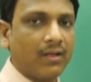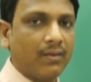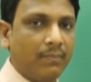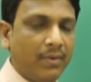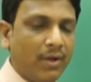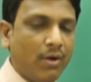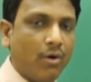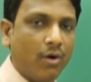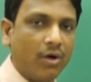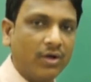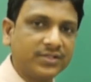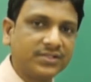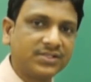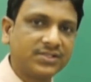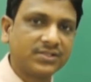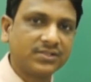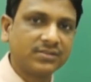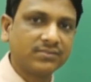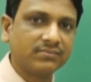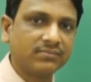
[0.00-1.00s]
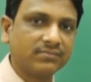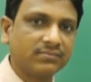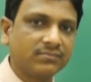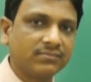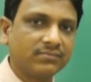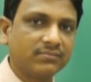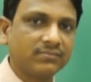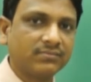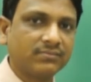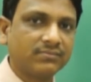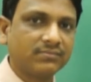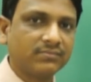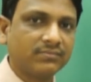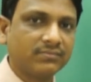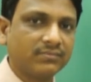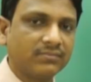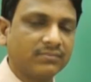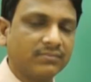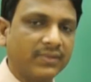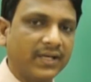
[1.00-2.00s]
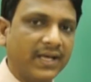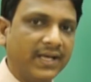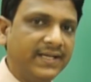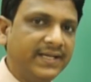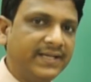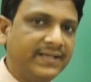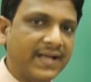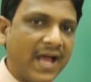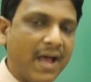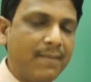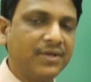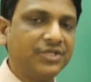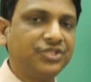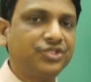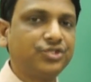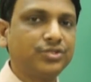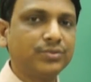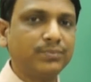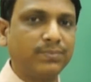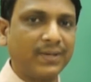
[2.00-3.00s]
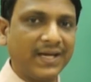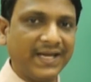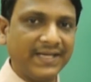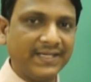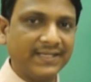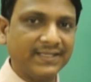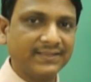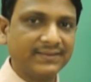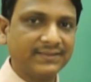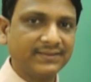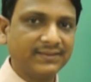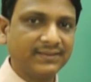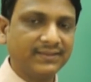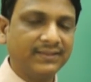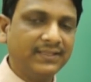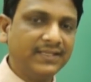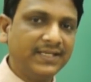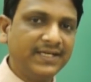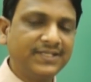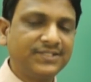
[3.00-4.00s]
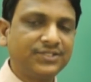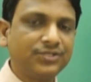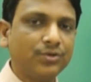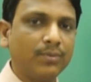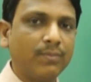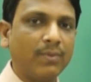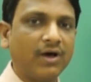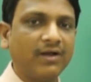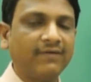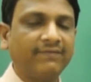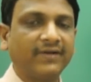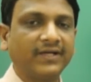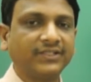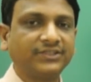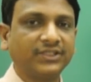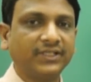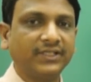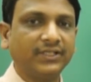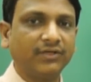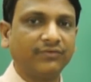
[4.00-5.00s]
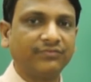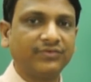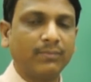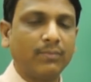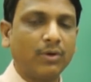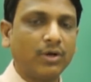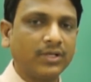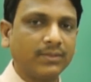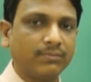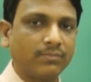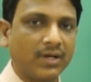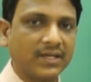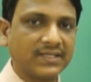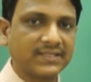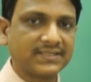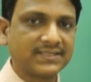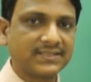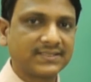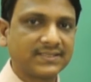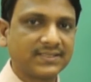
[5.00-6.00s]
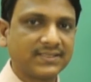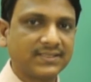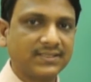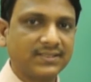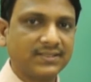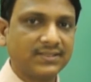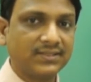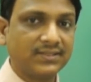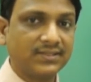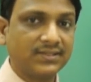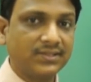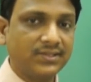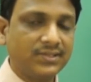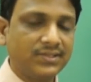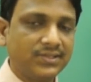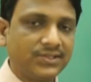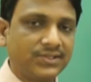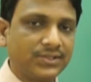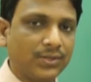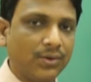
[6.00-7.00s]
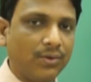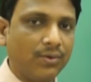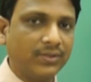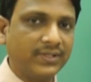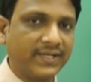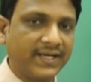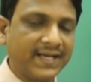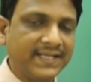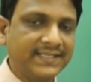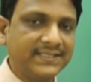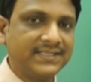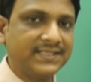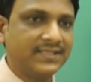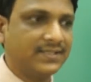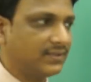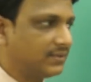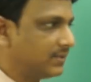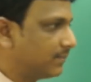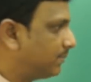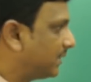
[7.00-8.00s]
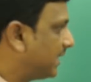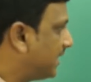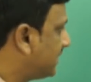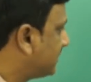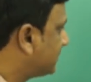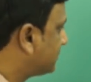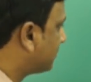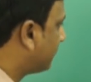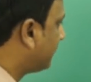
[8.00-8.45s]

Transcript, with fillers: Because any damage to brain leads to malfunctioning of the body parts. So they considered the brain is